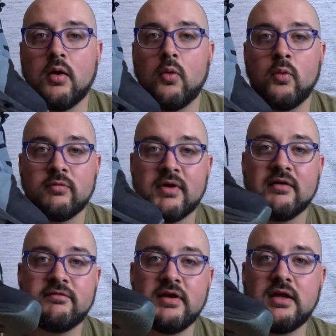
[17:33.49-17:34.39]
with my
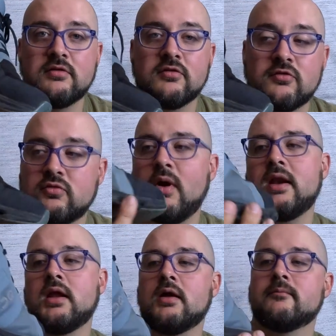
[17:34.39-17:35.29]
feet
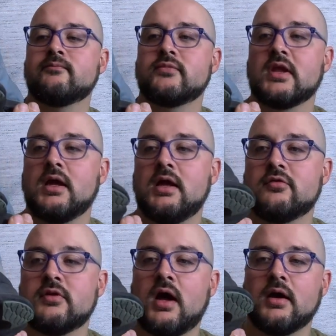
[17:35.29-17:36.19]
sweating,
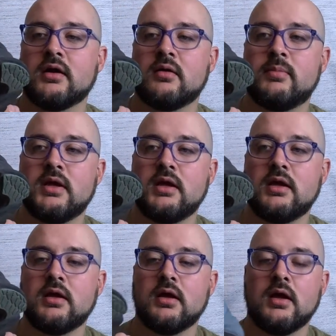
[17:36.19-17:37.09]
it's not going to
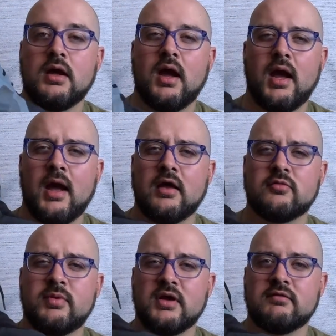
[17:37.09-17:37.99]
be as
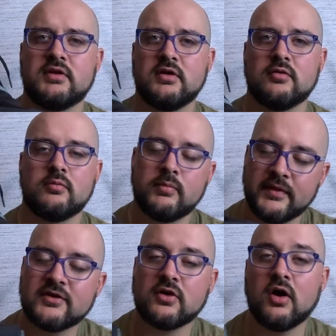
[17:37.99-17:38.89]
big of a deal. But
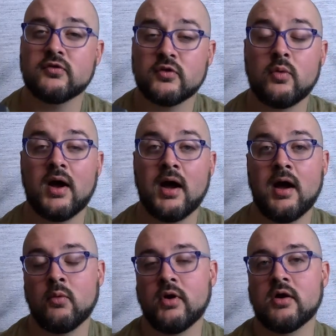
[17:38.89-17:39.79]
that's also why
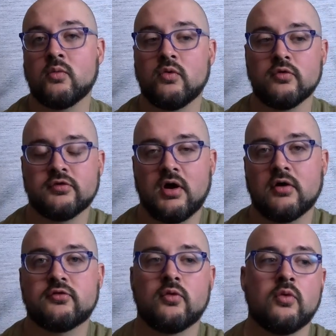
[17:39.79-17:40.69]
I wear wool
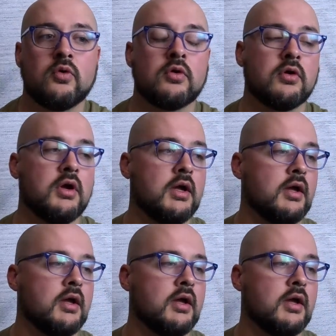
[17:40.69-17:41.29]
socks or